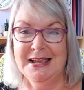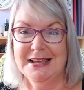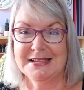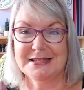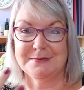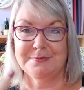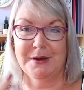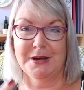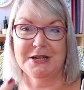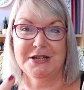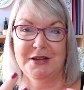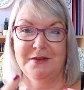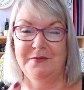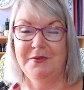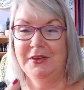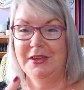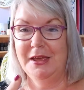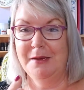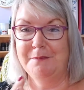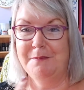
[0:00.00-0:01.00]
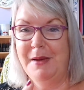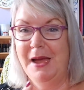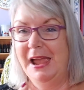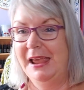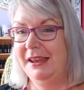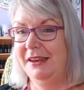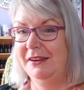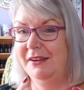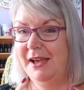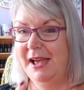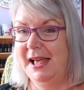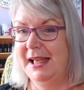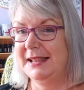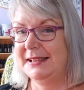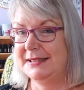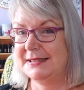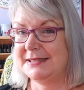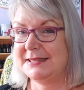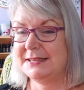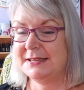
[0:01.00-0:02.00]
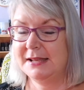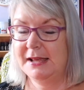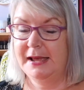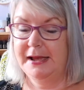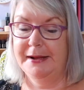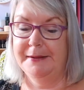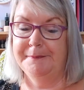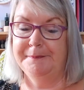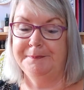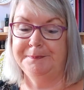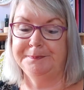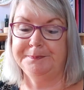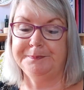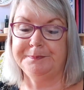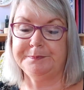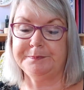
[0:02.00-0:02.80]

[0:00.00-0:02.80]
especially if you get pain in your hands um,